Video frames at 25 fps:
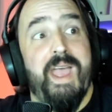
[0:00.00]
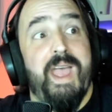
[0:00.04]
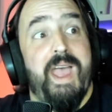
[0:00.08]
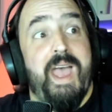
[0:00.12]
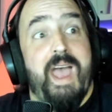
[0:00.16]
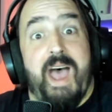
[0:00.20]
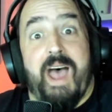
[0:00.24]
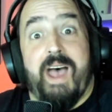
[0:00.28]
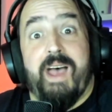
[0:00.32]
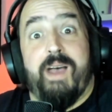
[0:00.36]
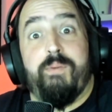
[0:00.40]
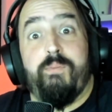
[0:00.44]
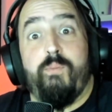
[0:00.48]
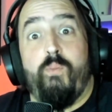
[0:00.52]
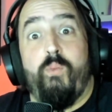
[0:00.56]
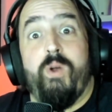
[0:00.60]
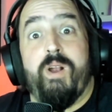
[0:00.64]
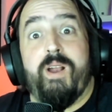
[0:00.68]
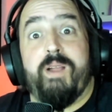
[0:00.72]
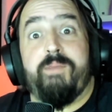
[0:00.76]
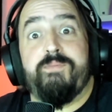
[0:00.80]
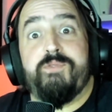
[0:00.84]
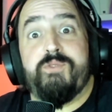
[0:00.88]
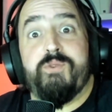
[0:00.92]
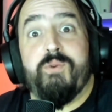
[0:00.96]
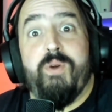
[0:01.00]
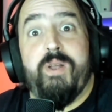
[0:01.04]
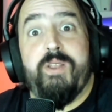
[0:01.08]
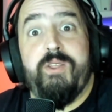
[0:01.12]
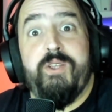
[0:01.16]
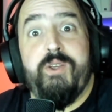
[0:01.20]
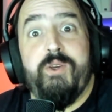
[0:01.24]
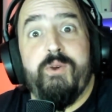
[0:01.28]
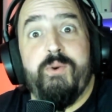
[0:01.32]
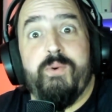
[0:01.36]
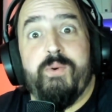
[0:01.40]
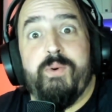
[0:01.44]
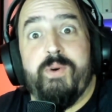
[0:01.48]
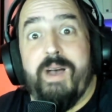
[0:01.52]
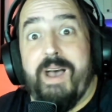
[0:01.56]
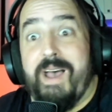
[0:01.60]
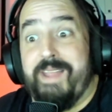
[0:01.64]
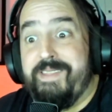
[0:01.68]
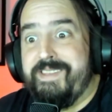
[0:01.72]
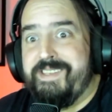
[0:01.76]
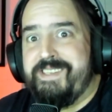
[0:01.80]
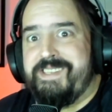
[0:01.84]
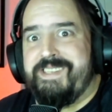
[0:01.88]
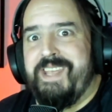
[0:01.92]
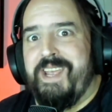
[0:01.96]
and welcome to a new
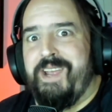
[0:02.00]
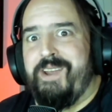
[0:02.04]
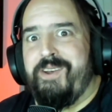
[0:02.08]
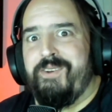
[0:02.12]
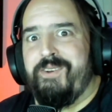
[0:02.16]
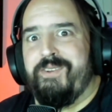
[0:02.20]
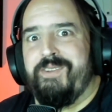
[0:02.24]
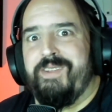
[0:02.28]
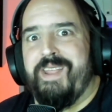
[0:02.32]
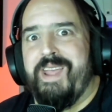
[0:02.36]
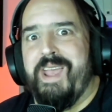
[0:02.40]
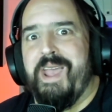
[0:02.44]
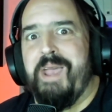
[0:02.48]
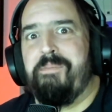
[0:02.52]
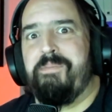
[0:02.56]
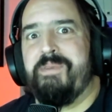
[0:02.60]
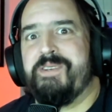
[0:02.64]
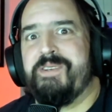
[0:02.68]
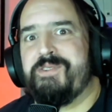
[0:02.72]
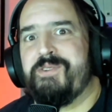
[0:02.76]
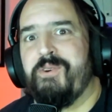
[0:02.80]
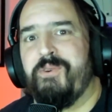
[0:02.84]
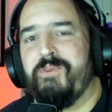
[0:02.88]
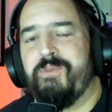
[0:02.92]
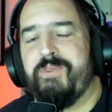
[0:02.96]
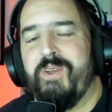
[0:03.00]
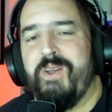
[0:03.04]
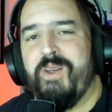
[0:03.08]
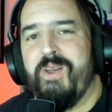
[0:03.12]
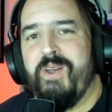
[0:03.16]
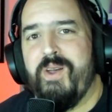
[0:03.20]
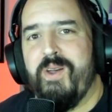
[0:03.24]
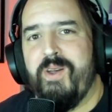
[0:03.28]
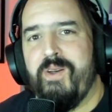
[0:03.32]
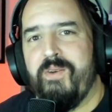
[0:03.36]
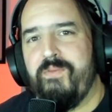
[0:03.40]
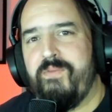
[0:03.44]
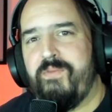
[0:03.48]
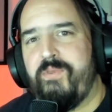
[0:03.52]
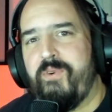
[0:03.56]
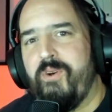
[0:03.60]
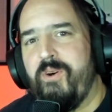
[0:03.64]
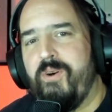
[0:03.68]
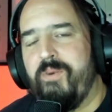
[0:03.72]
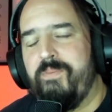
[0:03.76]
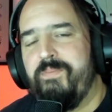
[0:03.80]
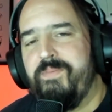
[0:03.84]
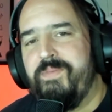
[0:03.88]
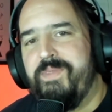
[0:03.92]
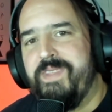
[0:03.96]
and the second episode
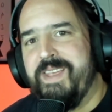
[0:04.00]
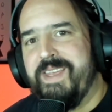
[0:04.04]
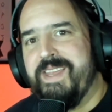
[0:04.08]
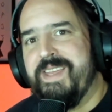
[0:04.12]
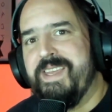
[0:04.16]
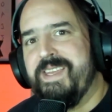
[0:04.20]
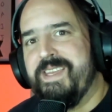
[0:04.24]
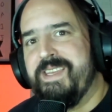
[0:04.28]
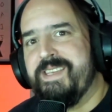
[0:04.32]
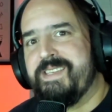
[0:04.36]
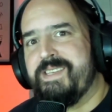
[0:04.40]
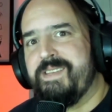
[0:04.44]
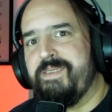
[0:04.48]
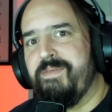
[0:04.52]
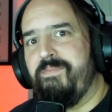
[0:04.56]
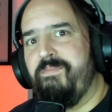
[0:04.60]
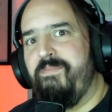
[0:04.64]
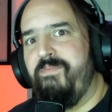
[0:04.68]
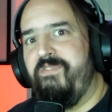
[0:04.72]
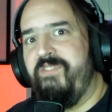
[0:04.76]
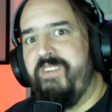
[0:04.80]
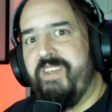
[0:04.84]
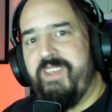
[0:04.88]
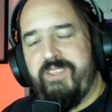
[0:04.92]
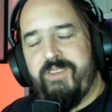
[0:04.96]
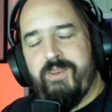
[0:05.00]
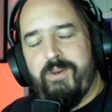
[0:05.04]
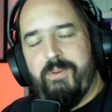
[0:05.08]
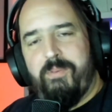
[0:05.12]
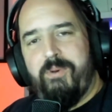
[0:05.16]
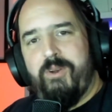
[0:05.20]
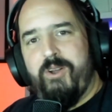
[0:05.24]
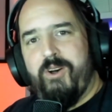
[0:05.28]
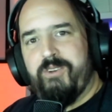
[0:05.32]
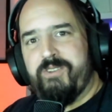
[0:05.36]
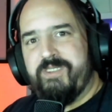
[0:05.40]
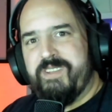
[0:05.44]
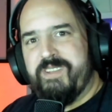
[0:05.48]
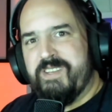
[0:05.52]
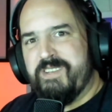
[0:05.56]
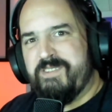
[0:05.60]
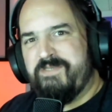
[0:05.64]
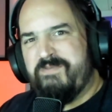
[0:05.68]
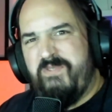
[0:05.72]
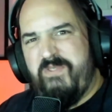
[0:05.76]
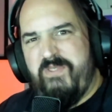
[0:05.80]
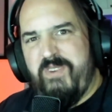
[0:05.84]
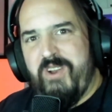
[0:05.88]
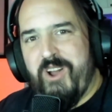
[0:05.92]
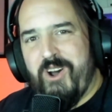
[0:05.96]
from this video blog, this
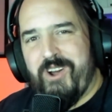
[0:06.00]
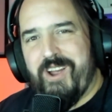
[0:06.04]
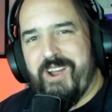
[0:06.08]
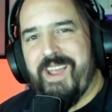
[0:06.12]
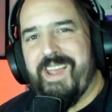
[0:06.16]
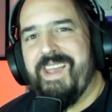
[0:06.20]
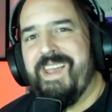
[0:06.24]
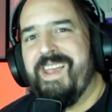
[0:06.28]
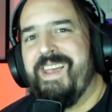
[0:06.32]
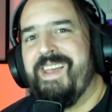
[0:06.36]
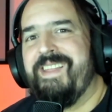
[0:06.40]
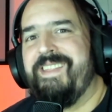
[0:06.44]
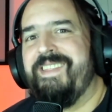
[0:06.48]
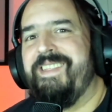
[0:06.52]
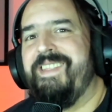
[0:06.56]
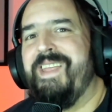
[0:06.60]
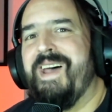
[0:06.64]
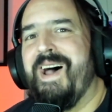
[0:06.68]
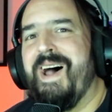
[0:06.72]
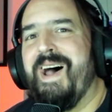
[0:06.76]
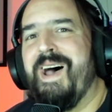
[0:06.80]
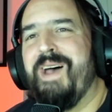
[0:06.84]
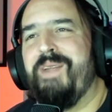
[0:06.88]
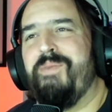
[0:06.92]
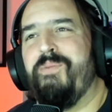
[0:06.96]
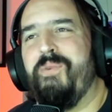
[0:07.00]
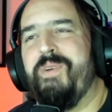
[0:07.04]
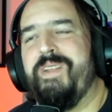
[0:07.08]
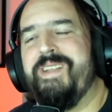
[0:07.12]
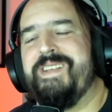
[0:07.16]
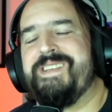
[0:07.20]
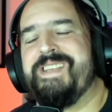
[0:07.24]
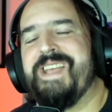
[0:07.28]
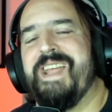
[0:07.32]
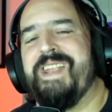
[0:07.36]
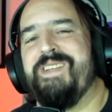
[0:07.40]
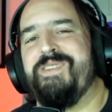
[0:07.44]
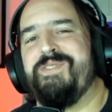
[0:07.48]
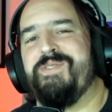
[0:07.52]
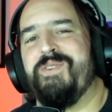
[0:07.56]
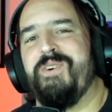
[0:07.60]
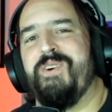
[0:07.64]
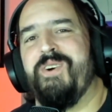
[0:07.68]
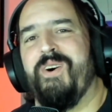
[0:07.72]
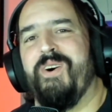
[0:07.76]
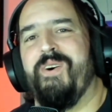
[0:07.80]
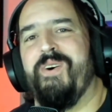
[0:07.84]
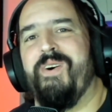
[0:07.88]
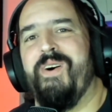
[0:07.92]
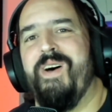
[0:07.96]
vlog that we decided to
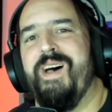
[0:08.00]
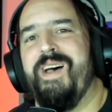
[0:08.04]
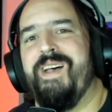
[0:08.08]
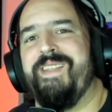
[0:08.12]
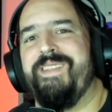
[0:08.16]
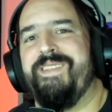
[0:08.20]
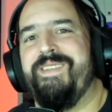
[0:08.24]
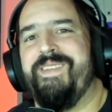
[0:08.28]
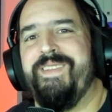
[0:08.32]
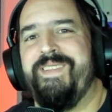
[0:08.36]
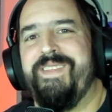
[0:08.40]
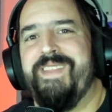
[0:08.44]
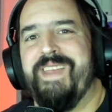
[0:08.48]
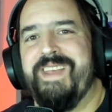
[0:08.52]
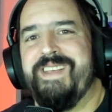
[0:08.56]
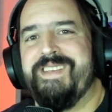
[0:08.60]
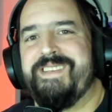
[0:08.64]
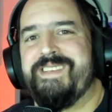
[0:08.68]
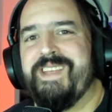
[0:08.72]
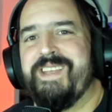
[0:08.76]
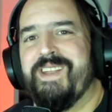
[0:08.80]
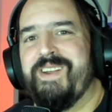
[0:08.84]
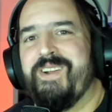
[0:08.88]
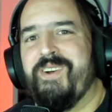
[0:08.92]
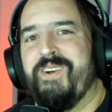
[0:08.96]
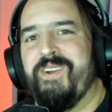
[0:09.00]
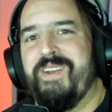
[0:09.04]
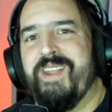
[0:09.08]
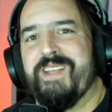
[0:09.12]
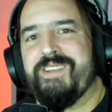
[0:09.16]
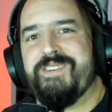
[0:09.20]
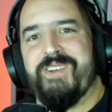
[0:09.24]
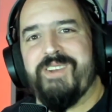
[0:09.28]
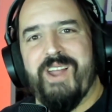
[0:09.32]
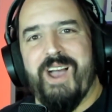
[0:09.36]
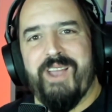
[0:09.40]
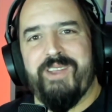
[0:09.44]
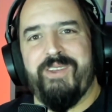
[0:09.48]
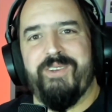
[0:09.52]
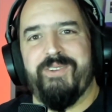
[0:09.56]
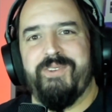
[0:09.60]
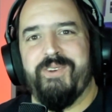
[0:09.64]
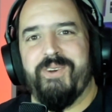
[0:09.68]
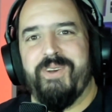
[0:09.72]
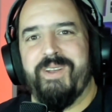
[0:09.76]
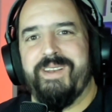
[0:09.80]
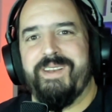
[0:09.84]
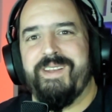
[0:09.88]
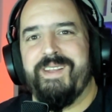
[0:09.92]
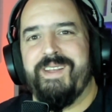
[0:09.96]
call the Deiser Connection. How you
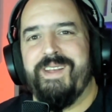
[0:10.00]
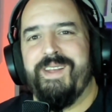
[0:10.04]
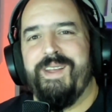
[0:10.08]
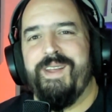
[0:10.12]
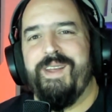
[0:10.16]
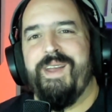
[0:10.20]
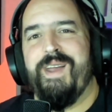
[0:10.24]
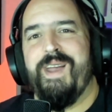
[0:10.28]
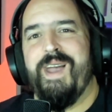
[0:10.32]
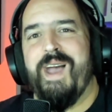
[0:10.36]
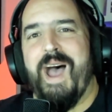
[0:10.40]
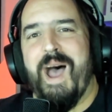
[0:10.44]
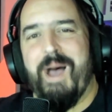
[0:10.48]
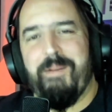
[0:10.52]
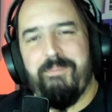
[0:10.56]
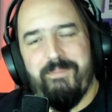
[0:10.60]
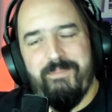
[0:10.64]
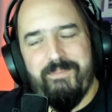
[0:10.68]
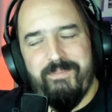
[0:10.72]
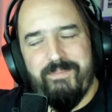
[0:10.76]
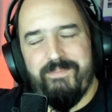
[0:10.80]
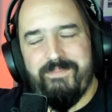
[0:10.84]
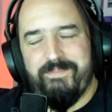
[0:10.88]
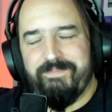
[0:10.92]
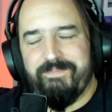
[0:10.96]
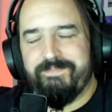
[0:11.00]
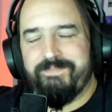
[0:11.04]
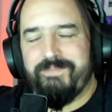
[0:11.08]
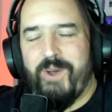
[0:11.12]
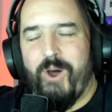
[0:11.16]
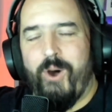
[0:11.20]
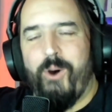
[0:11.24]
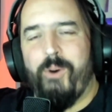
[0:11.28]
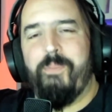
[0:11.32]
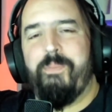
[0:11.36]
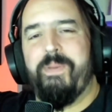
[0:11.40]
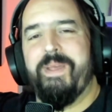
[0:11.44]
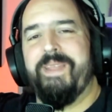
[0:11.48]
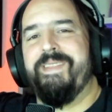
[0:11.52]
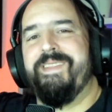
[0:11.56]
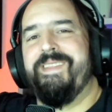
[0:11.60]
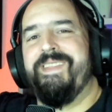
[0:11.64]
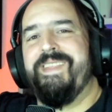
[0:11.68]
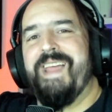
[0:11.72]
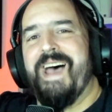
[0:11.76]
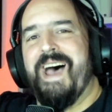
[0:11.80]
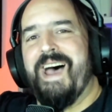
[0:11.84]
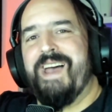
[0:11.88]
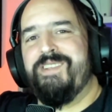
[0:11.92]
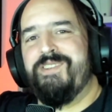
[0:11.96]
doing? I'm hoping
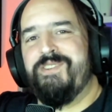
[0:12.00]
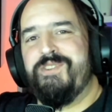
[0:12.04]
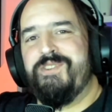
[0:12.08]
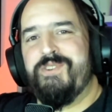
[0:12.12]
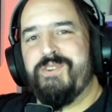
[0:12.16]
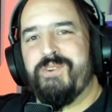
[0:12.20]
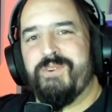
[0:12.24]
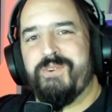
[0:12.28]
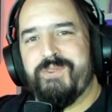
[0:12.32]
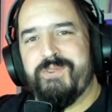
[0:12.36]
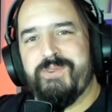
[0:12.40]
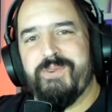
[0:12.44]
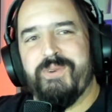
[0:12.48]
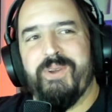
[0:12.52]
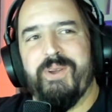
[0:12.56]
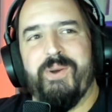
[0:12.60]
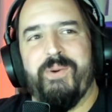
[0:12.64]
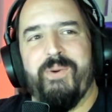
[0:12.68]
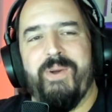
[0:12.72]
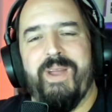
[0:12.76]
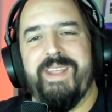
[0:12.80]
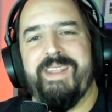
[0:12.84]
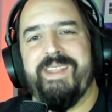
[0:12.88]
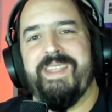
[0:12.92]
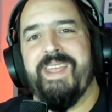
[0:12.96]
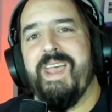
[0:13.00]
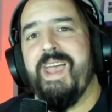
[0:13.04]
that you're doing great.